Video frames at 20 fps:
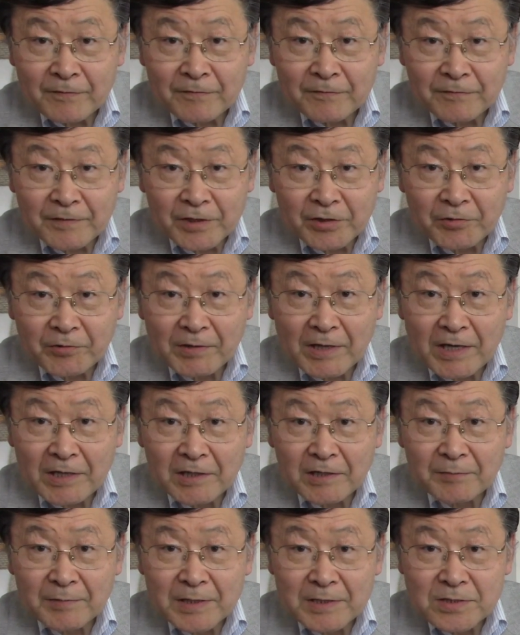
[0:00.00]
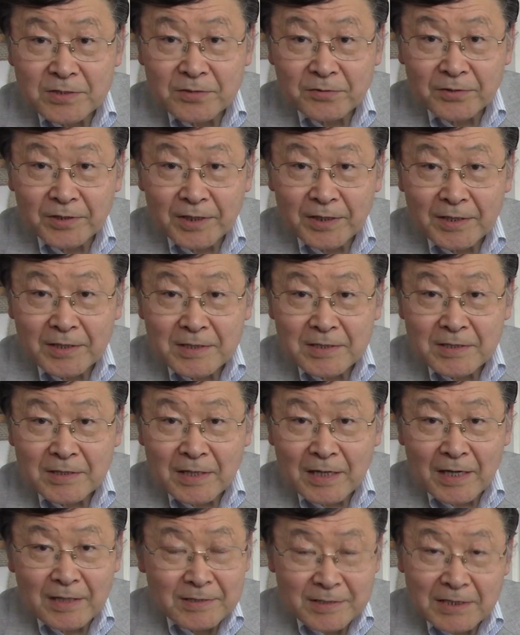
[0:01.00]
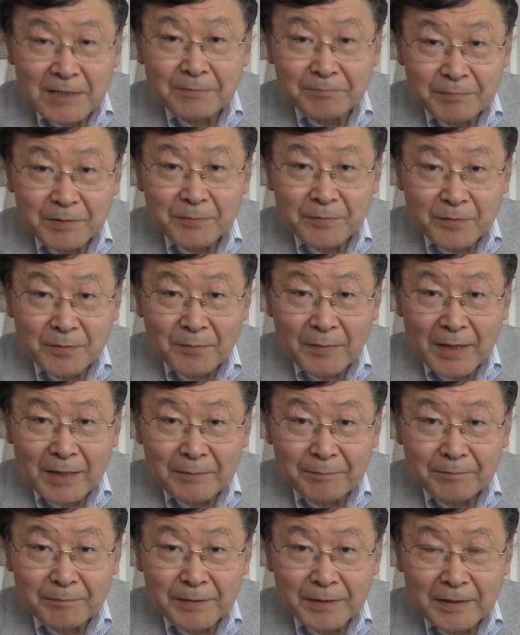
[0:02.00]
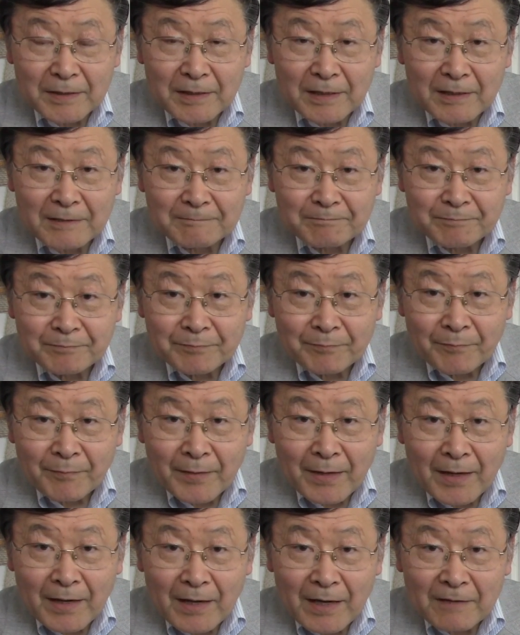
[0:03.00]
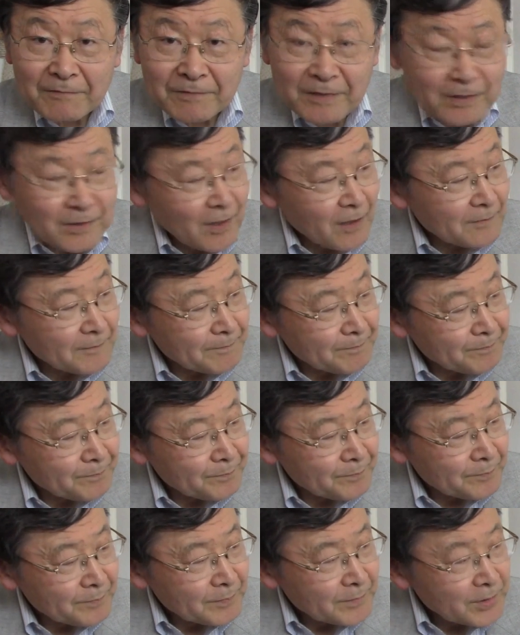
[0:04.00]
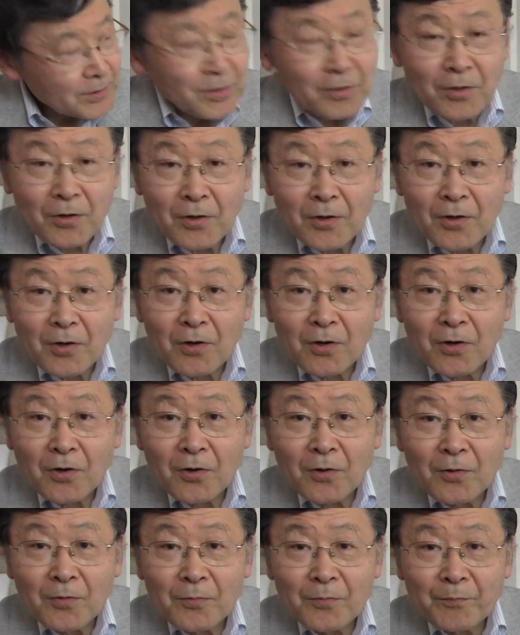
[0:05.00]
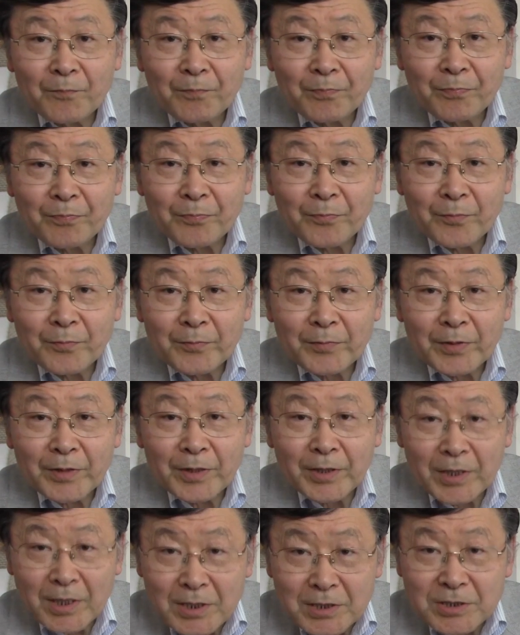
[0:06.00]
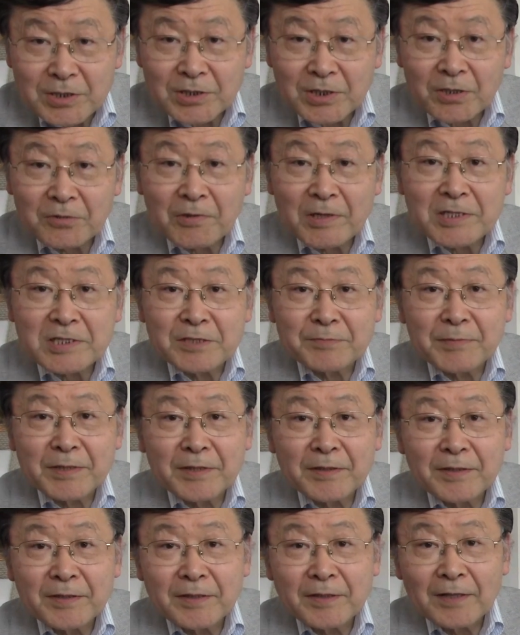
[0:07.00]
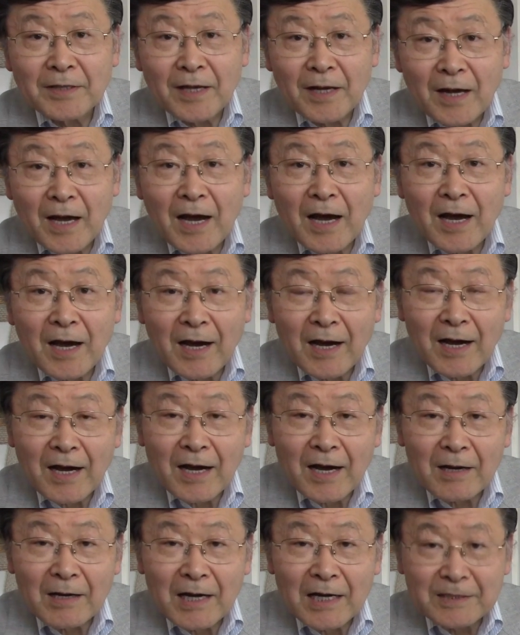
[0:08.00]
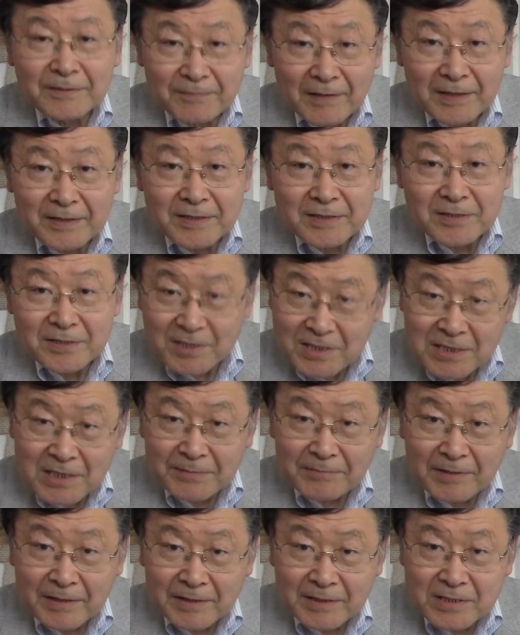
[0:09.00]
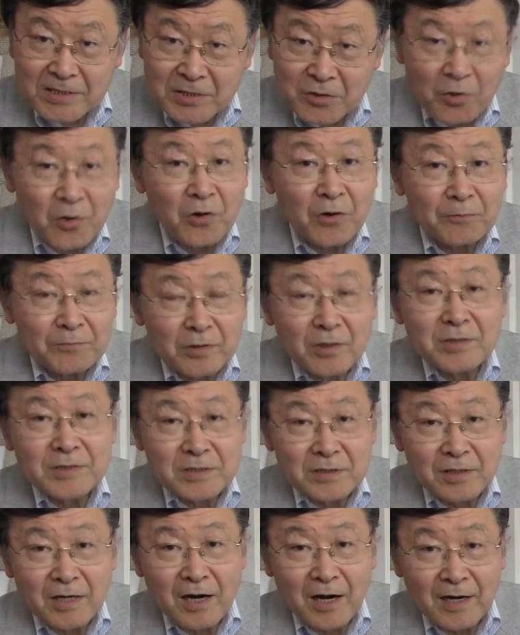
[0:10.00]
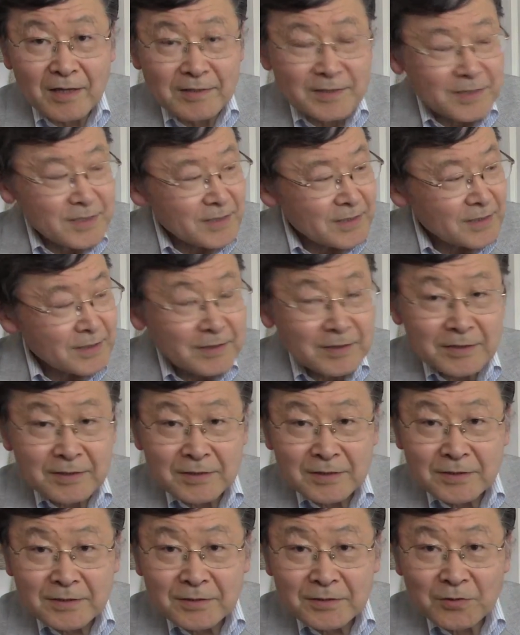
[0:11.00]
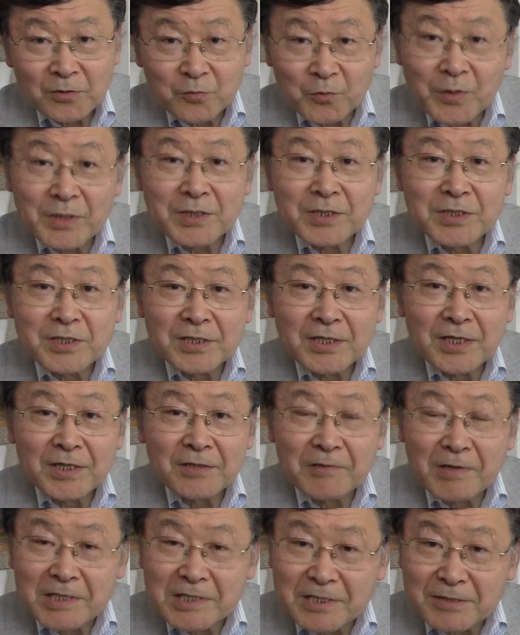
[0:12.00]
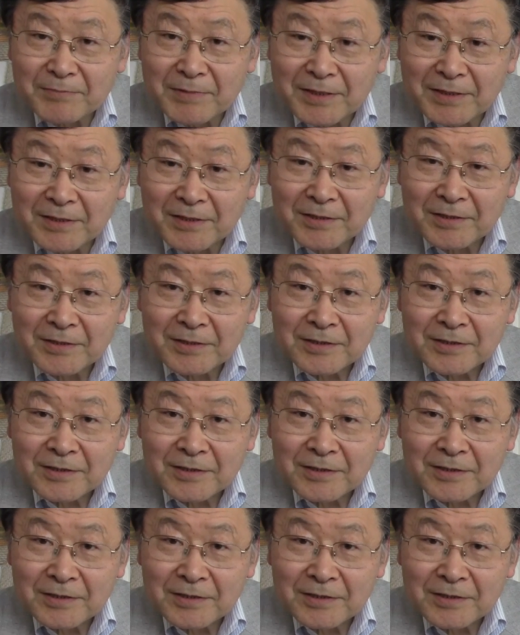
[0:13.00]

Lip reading: free trade agreement, so some people might be afraid of. So in each arrangement, there are advantages, disadvantages, or pros and cons. So which arrangement